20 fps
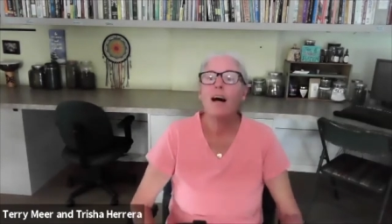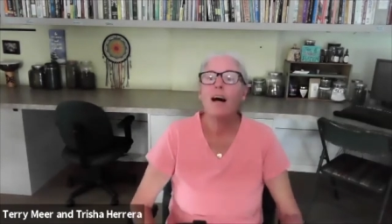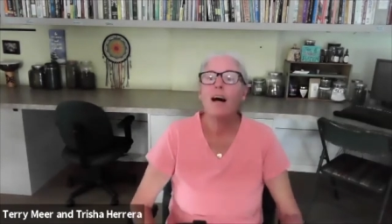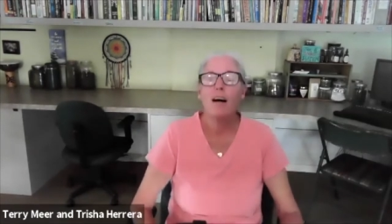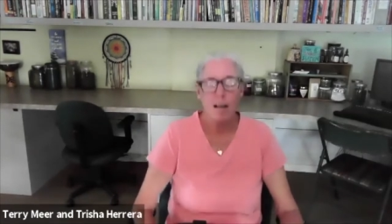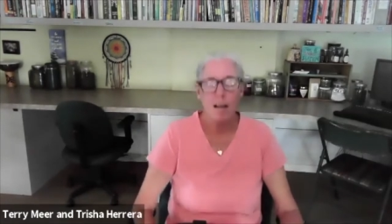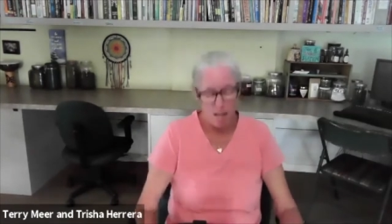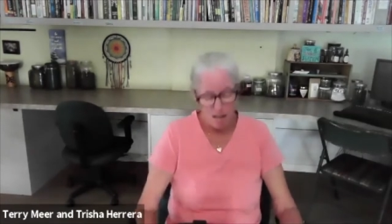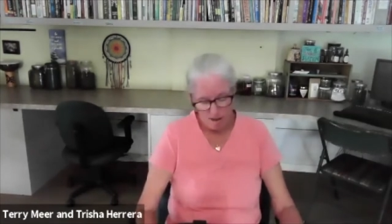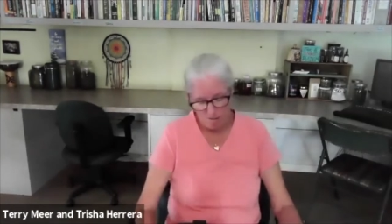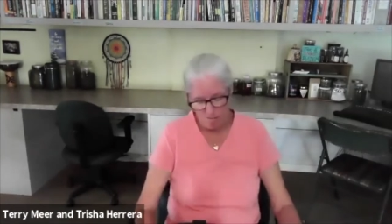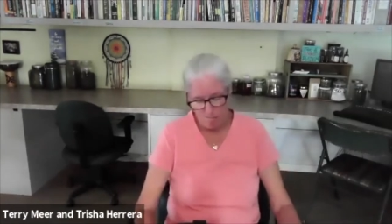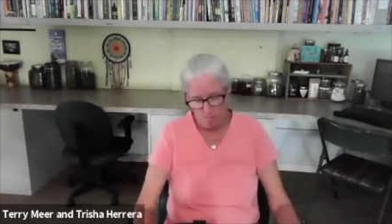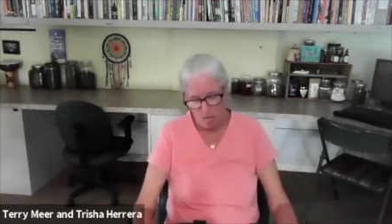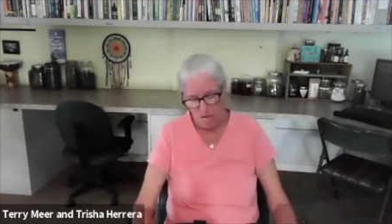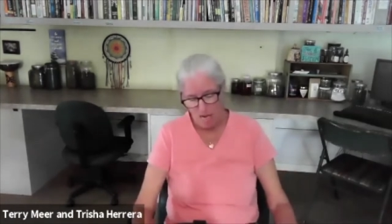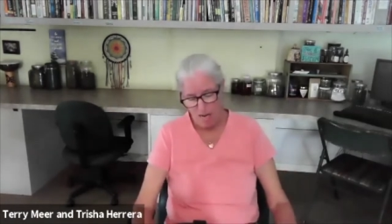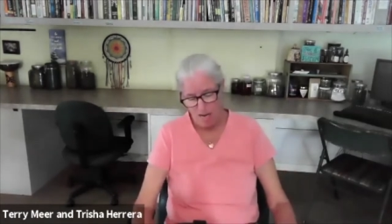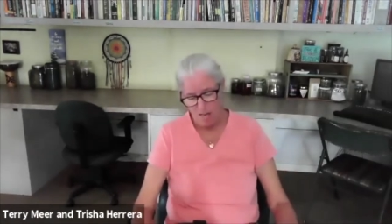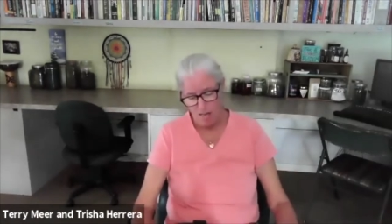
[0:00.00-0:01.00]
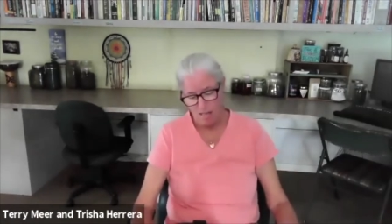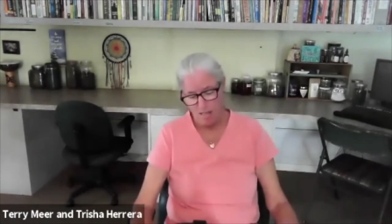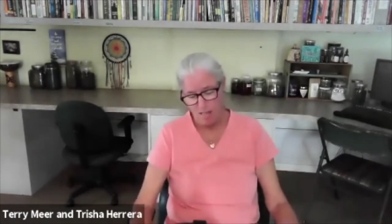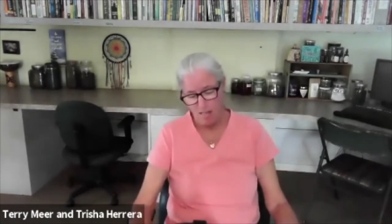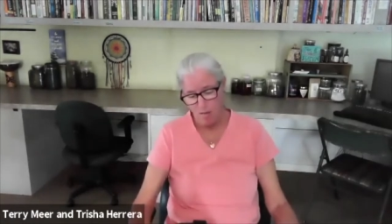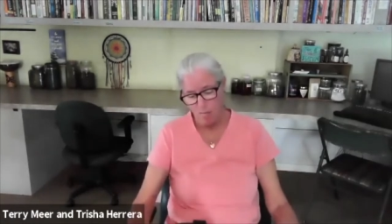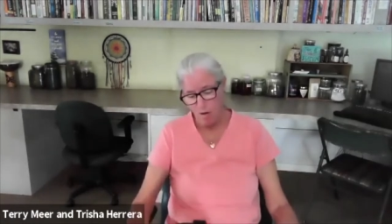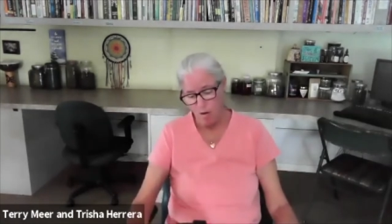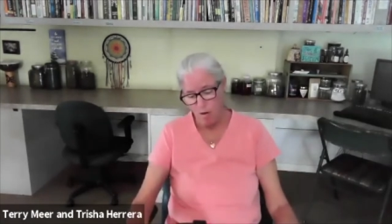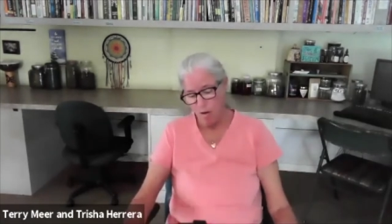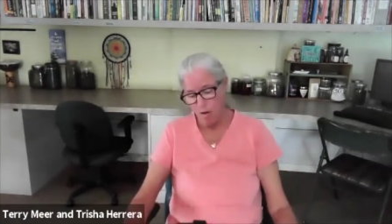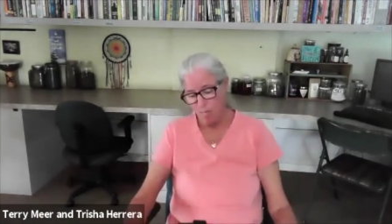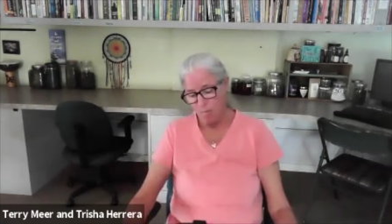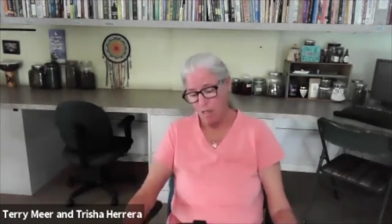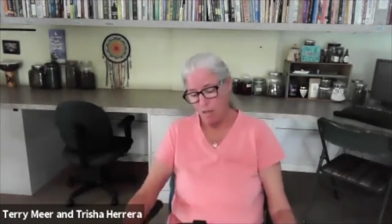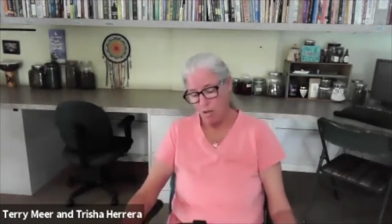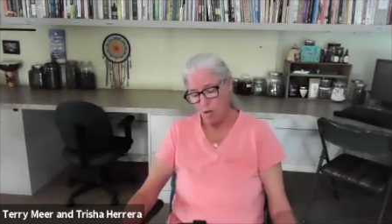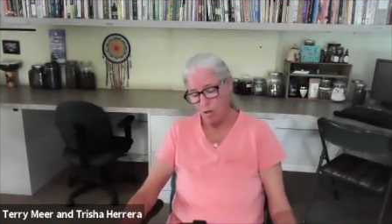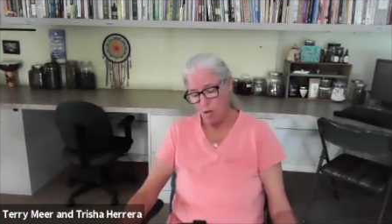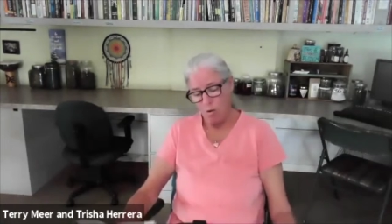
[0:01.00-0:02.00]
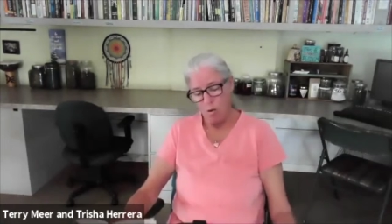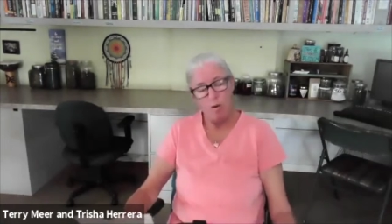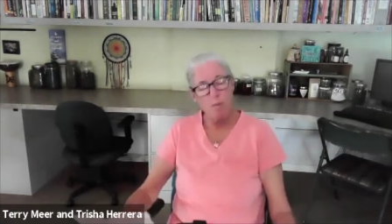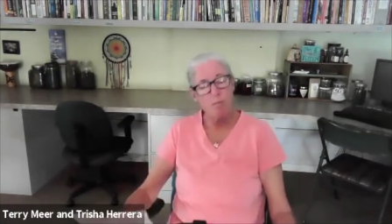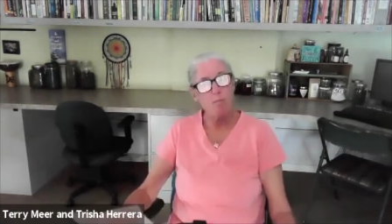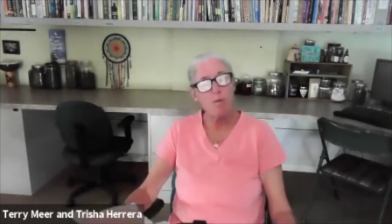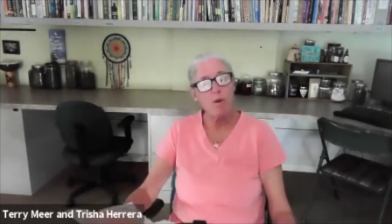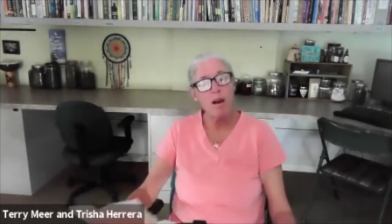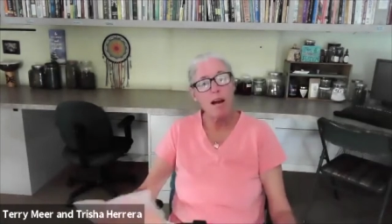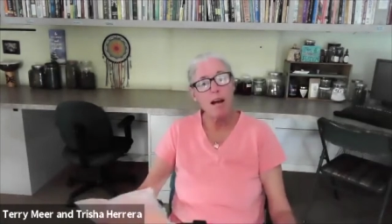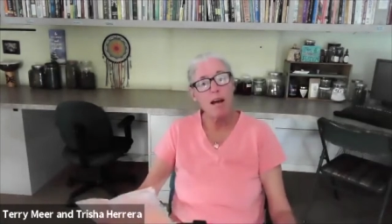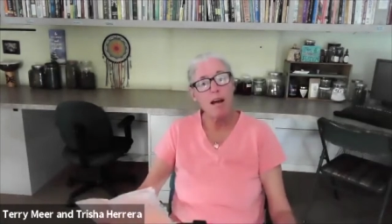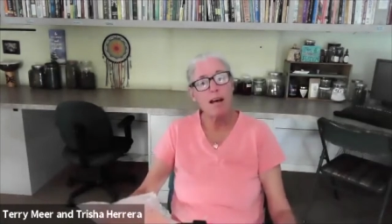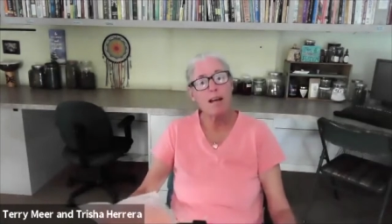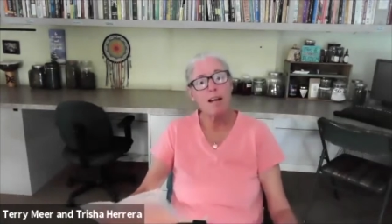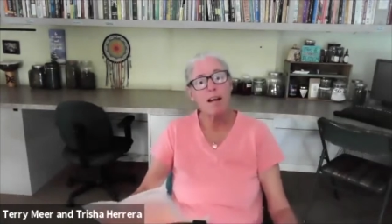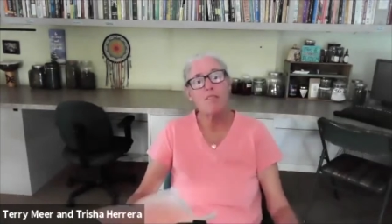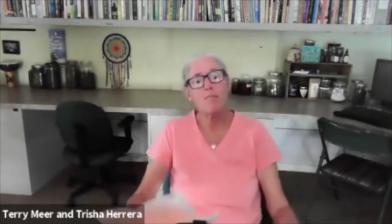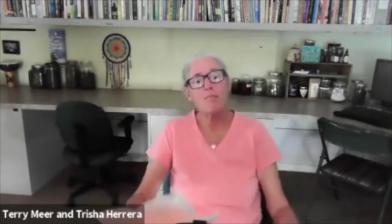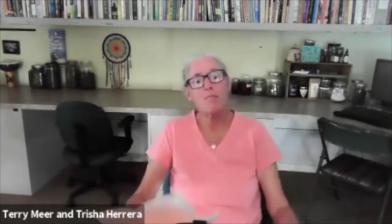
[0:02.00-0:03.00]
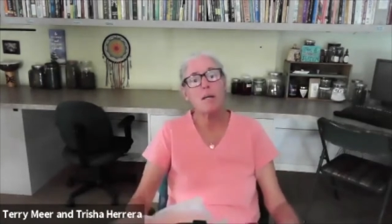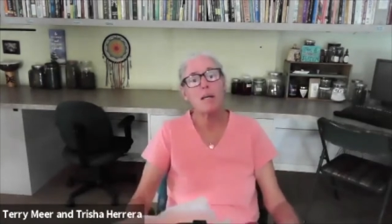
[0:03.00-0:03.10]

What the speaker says: I've made Seminole pumpkin cornbread.